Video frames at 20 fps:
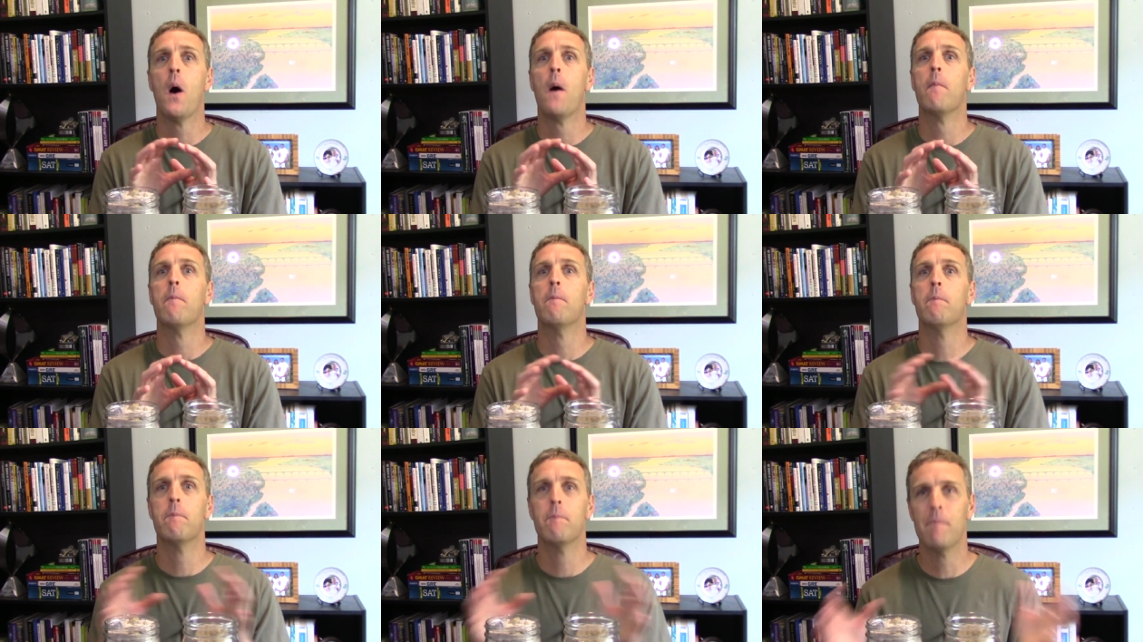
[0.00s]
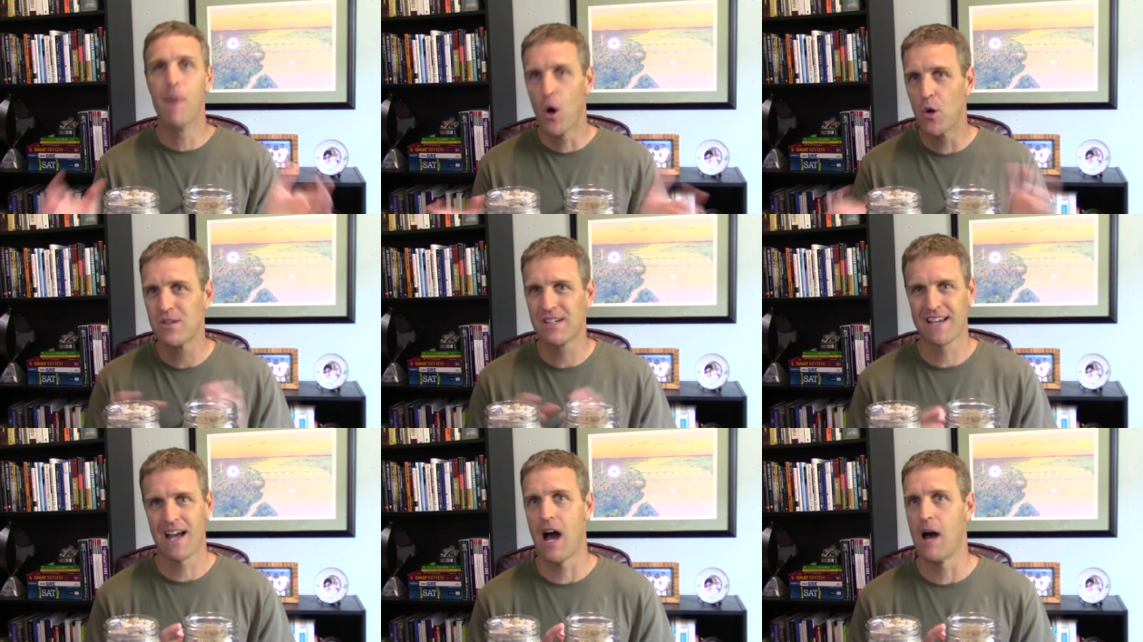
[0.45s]

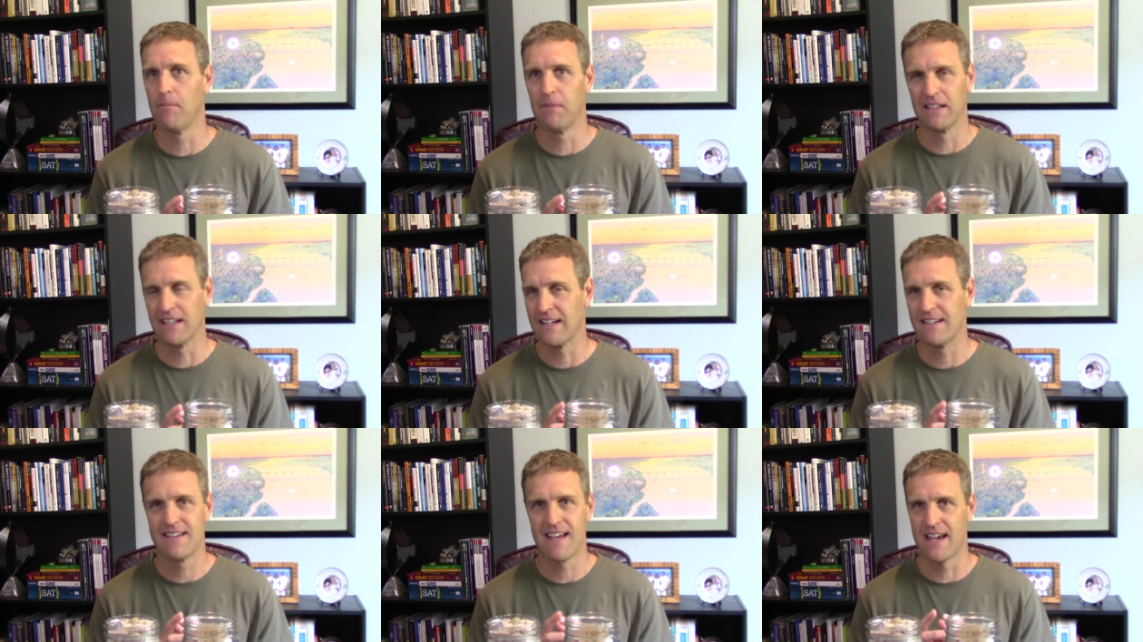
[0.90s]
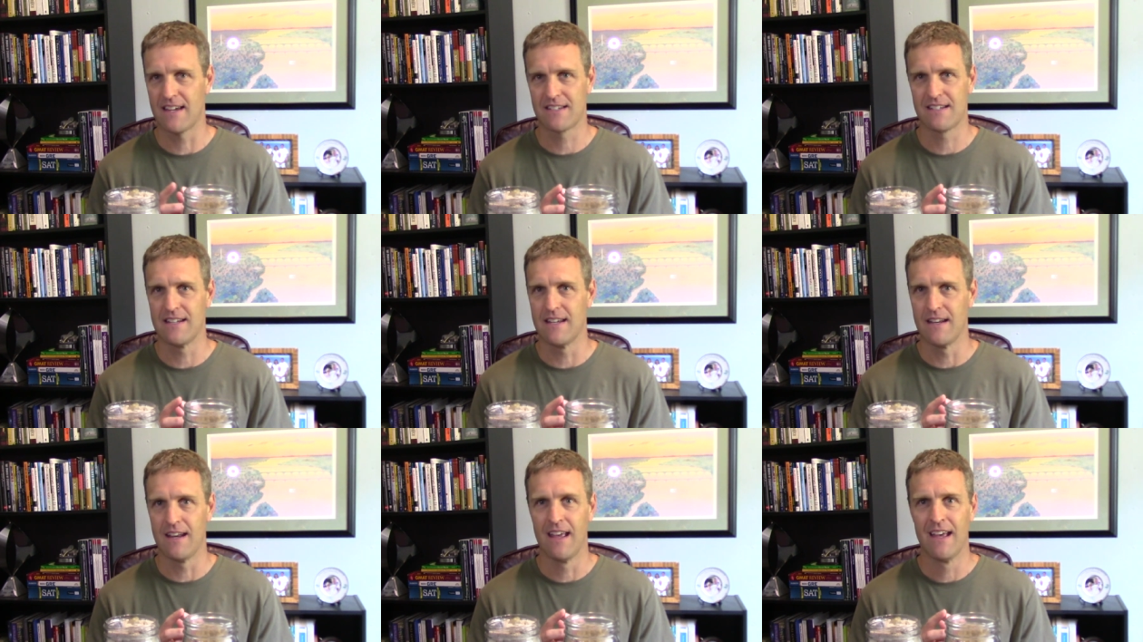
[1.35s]
most commonly
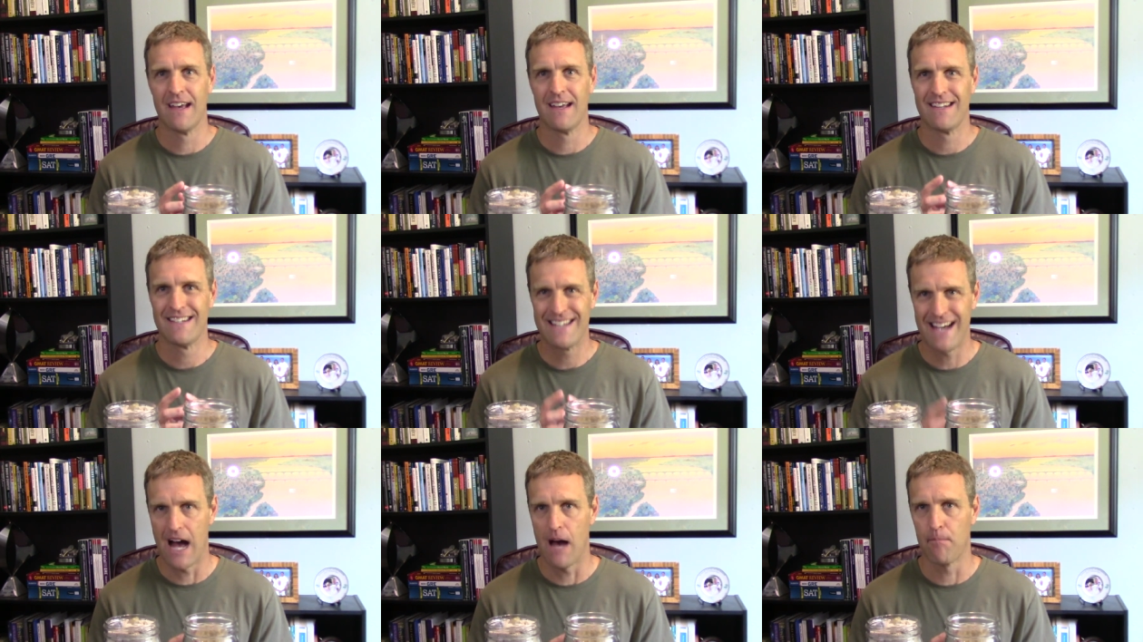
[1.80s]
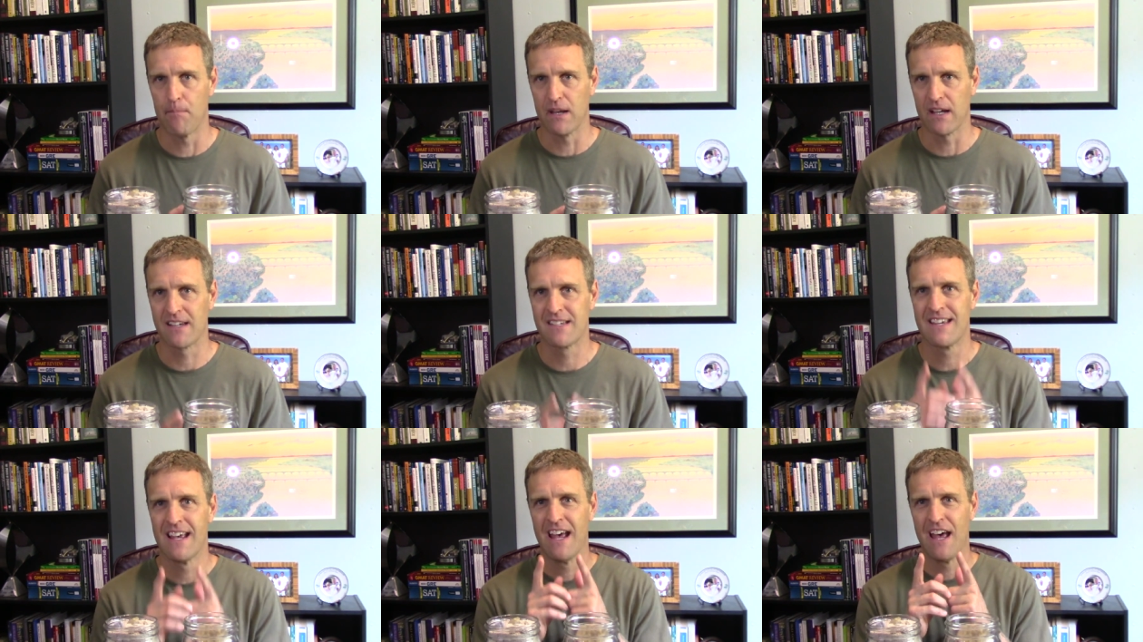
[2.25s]
tested
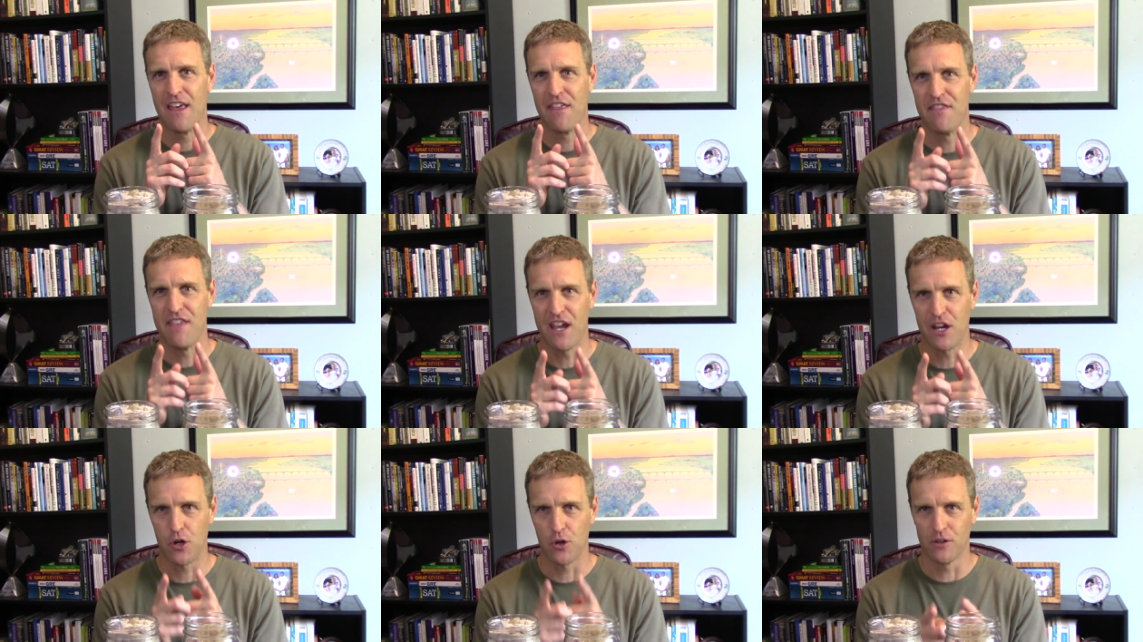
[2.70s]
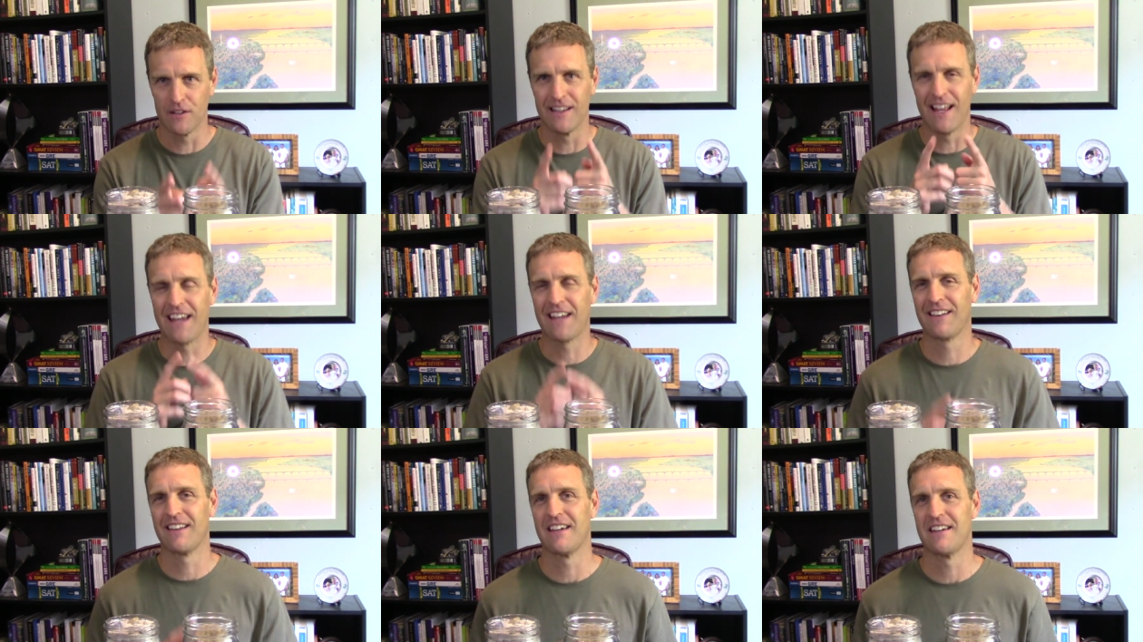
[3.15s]
topics that you're
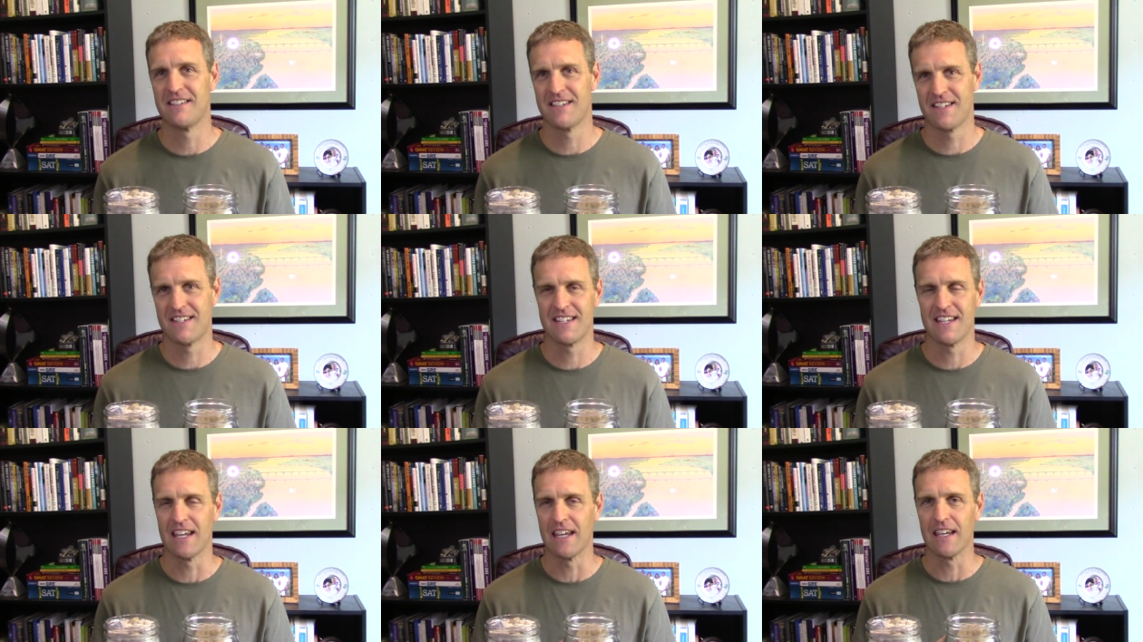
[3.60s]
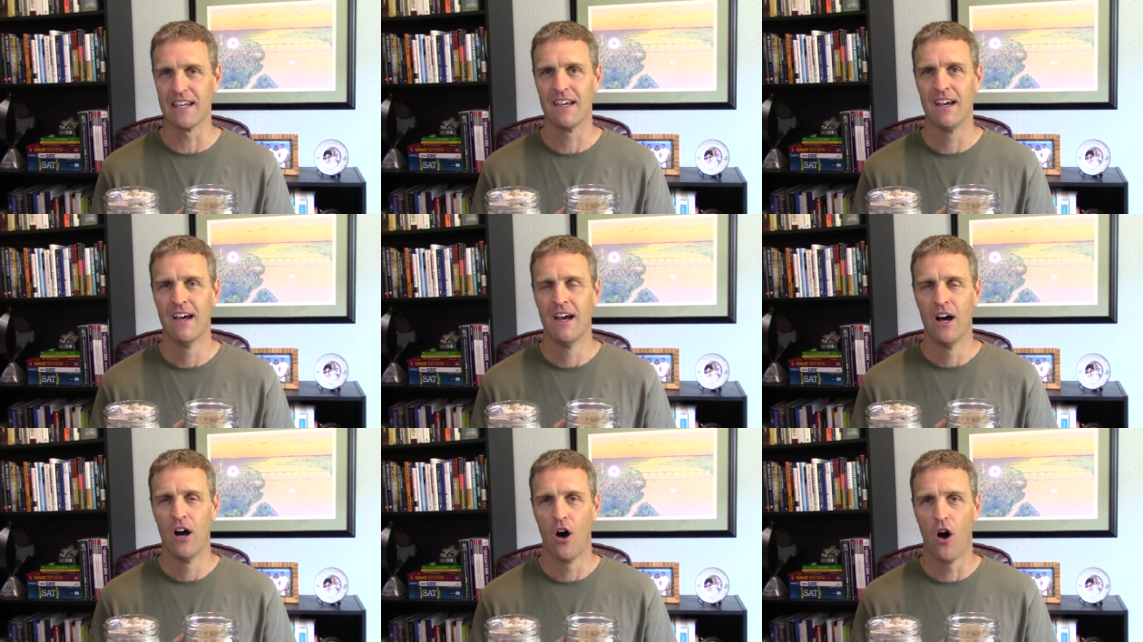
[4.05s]
likely to see
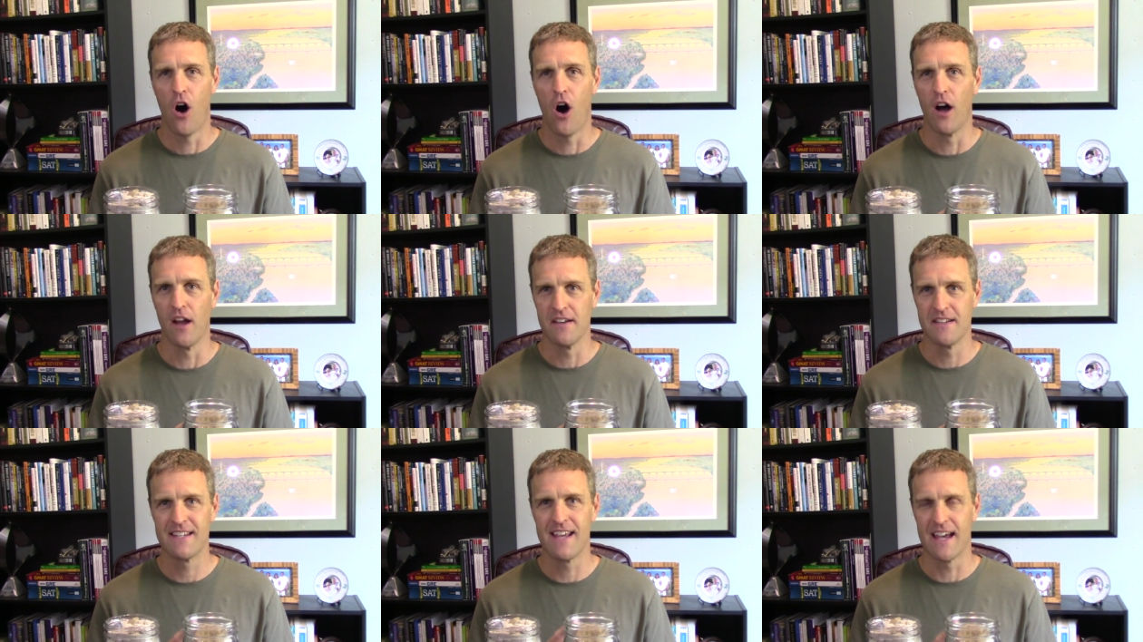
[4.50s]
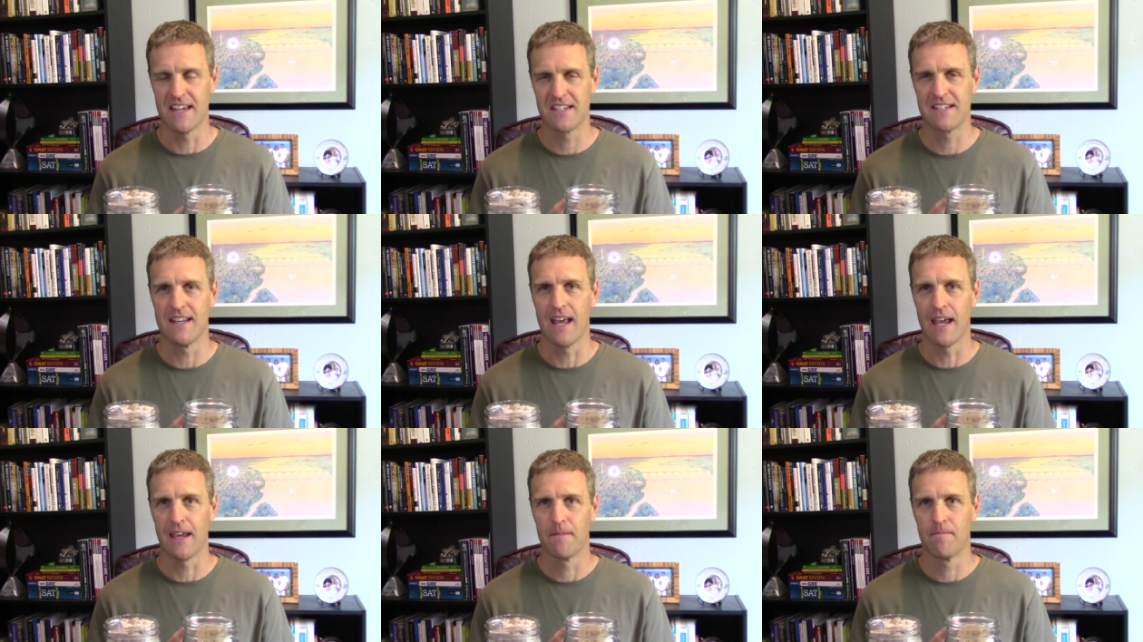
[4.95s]
on test
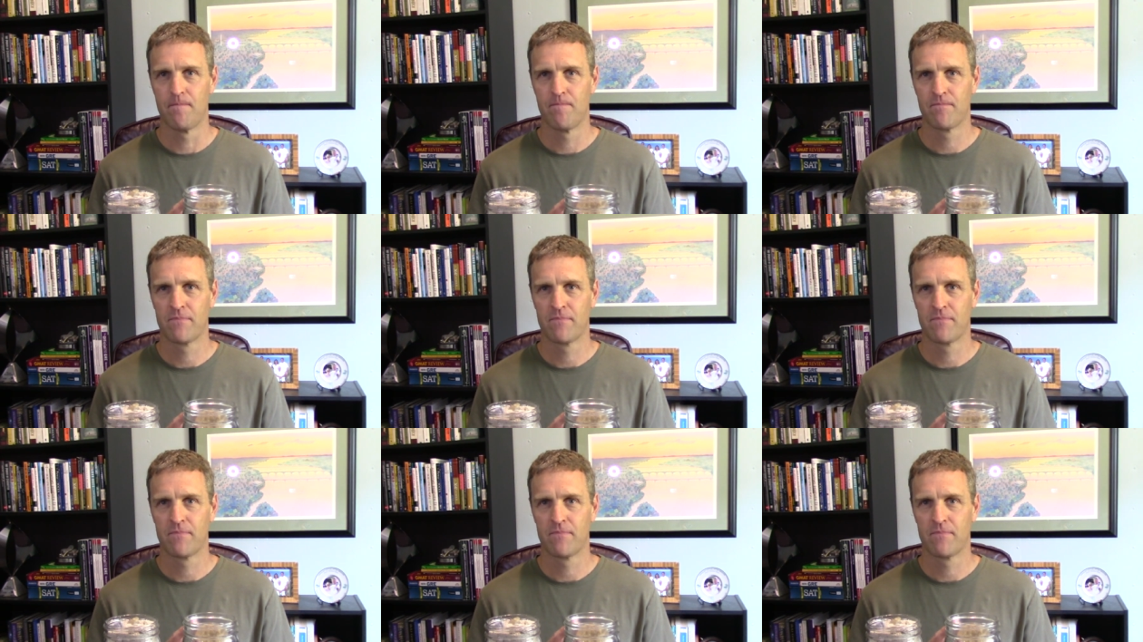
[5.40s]
day.